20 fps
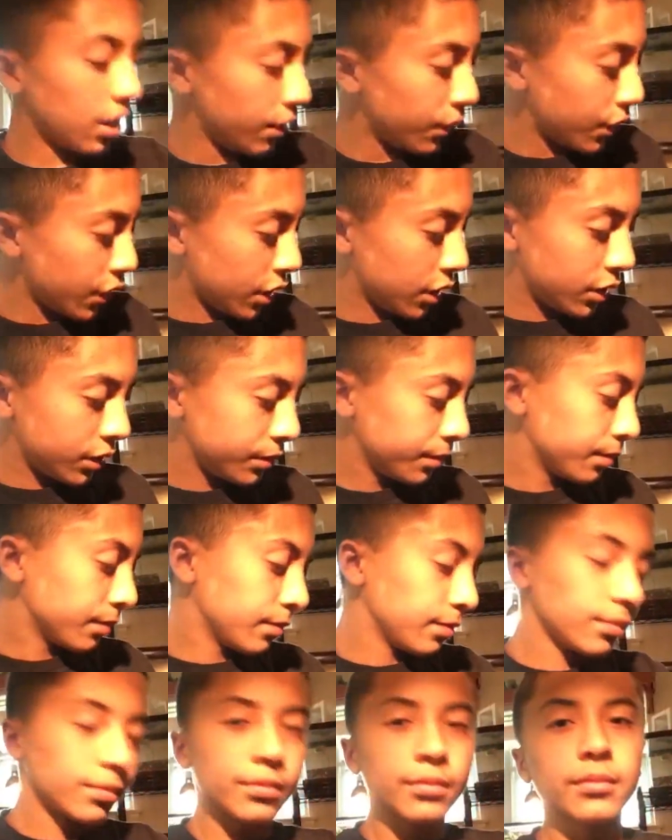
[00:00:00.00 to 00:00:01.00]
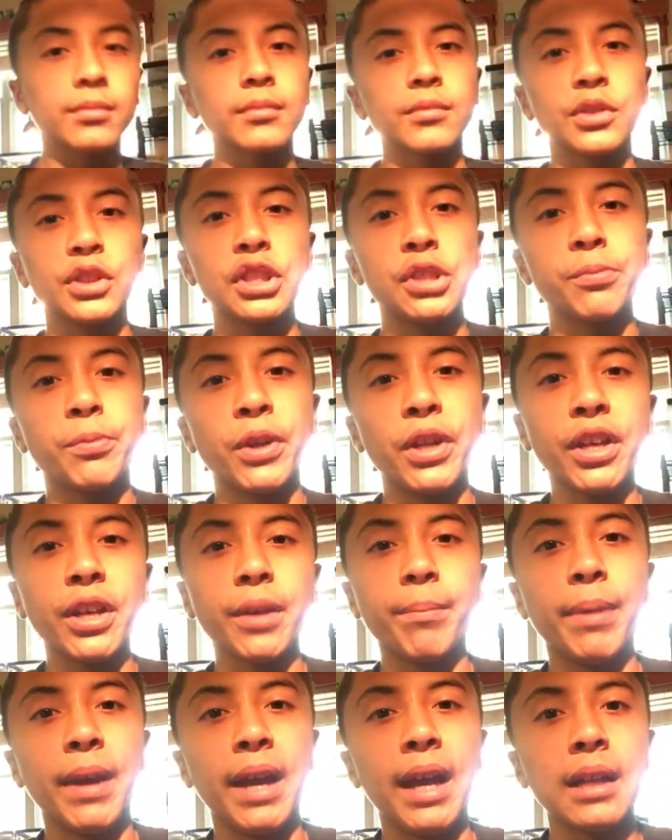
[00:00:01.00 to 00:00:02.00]
I love her. She's
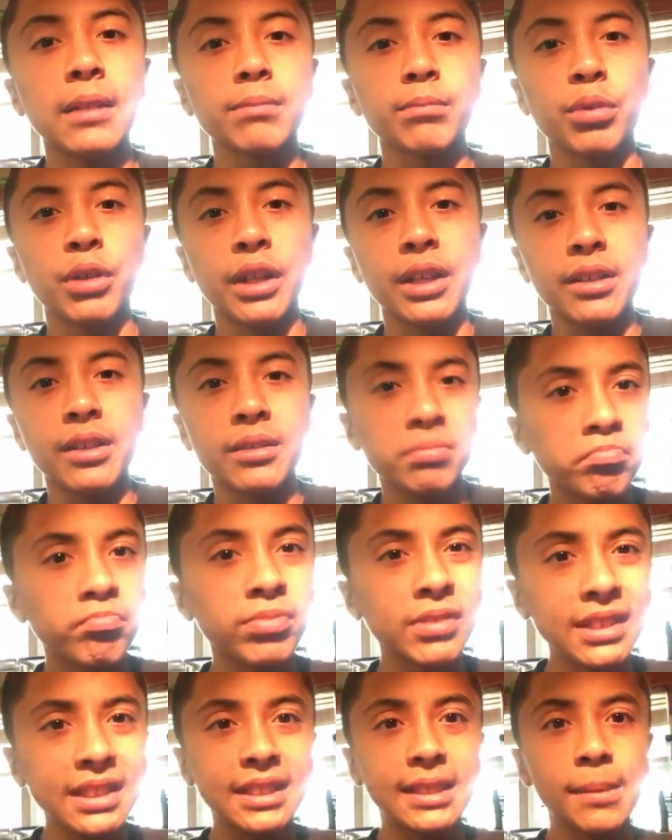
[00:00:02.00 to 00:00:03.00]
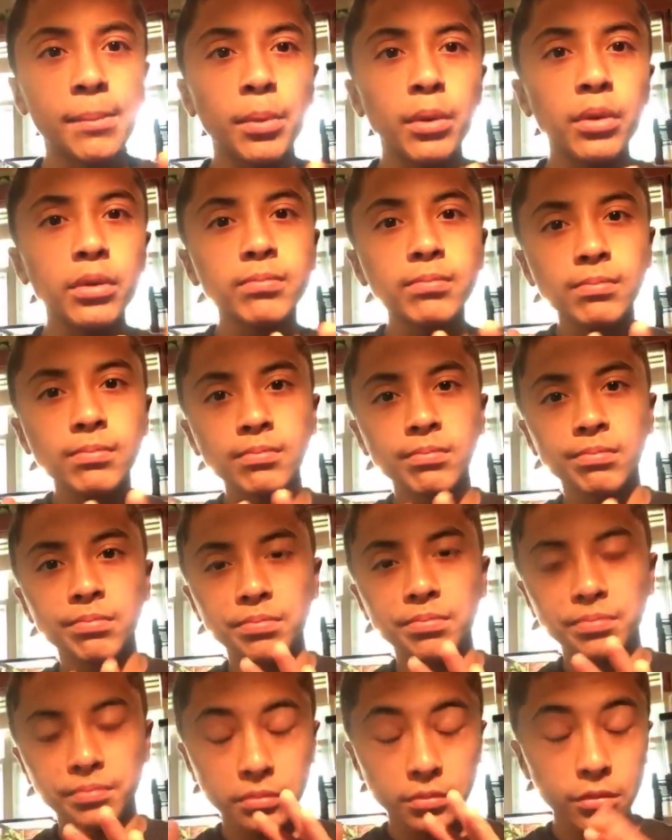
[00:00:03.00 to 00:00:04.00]
a pretty good pet. Pretty pretty simple.
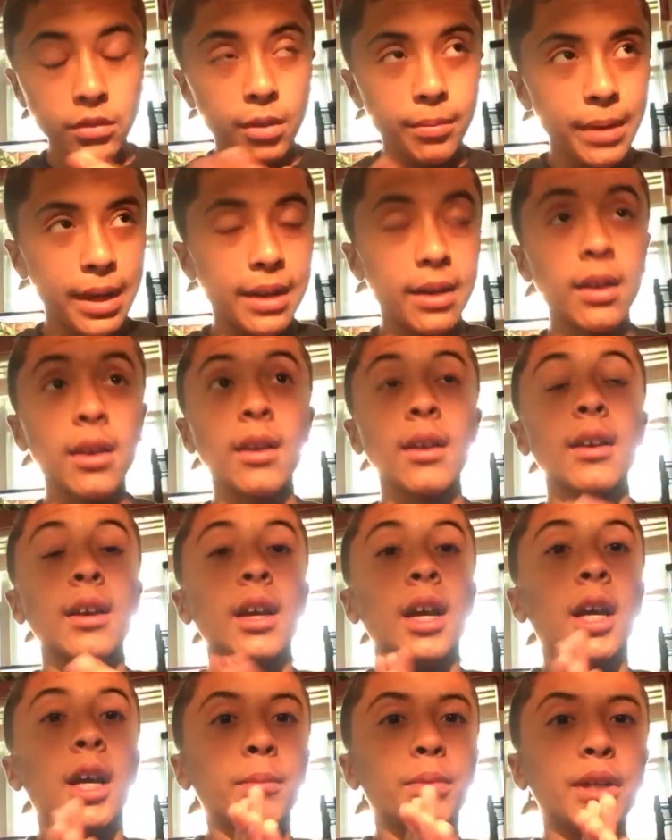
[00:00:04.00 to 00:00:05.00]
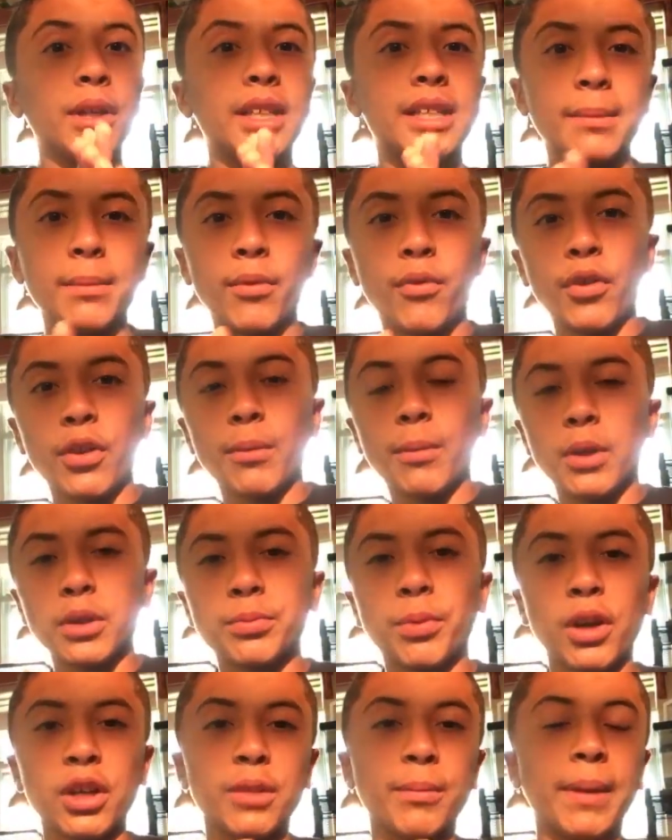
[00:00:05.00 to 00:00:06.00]
Oh man, pretty simple for the most
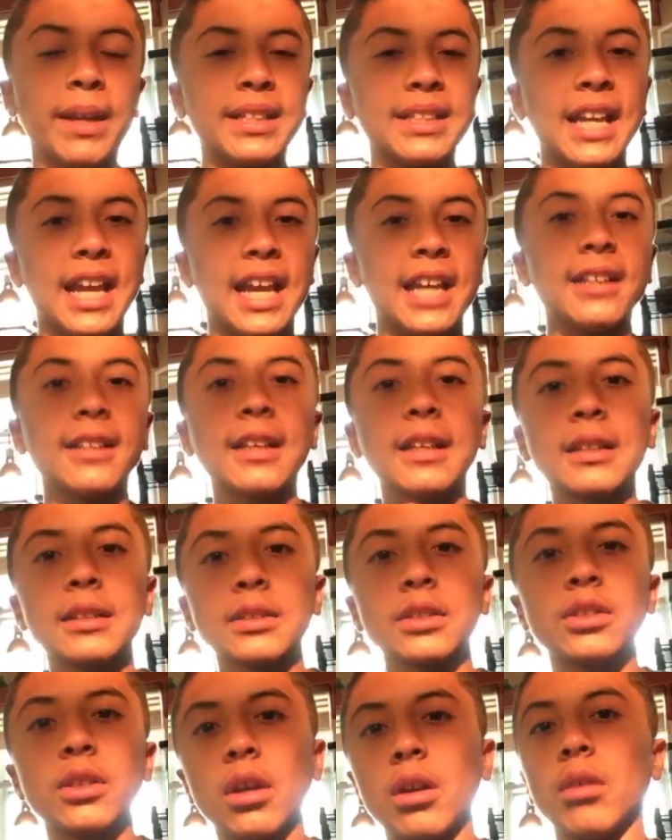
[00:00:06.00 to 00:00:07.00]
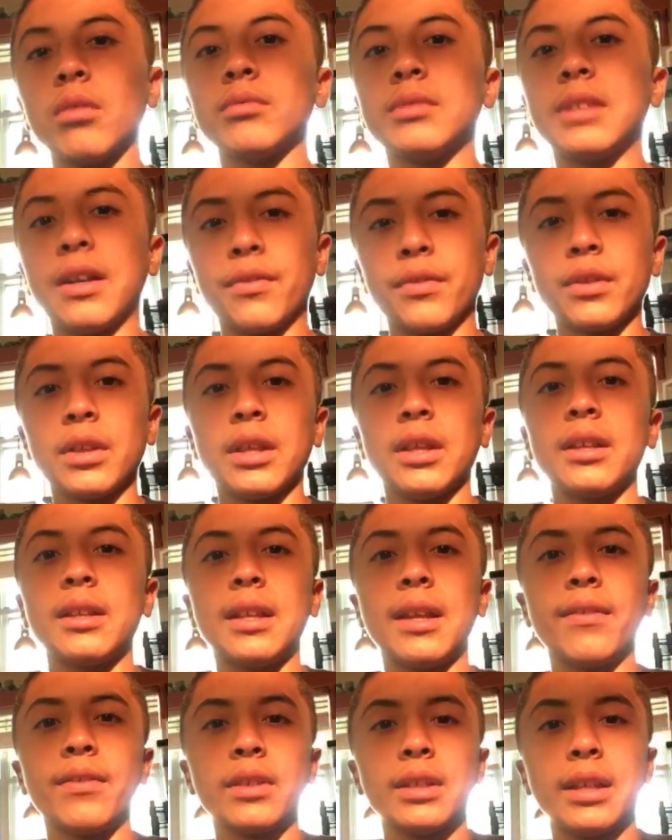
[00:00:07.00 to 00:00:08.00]
part to maintain. So definitely,
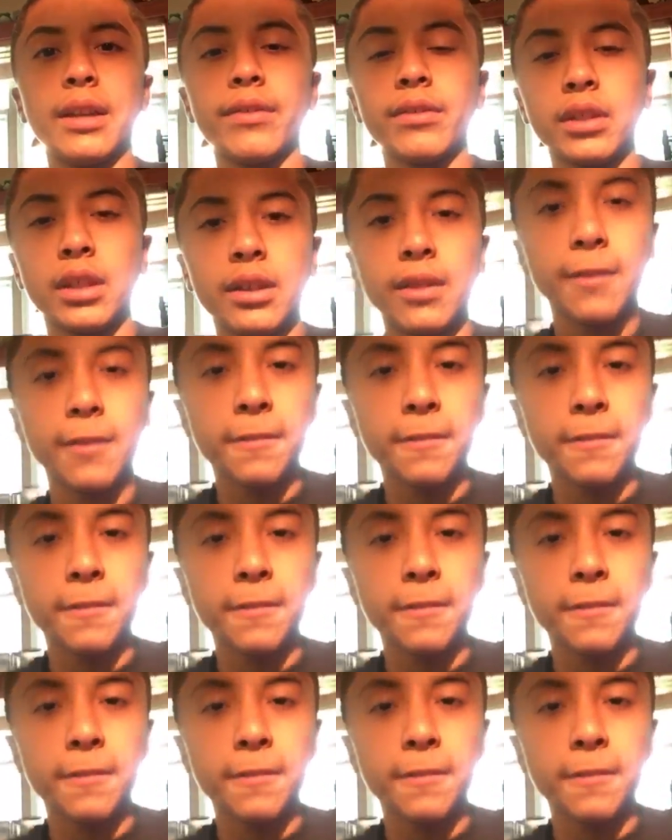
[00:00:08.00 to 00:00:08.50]
definitely, definitely.